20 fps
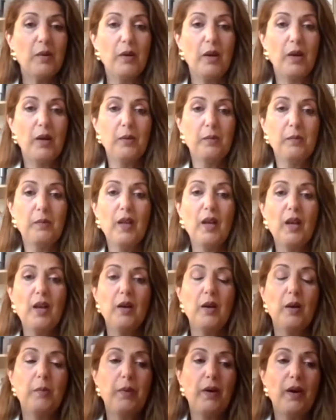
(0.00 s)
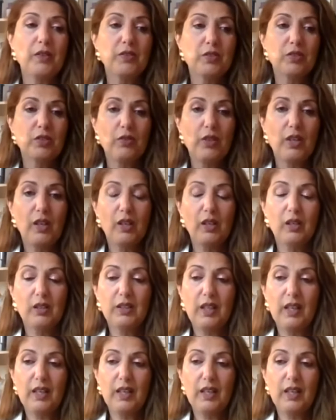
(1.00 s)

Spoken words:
part of the world.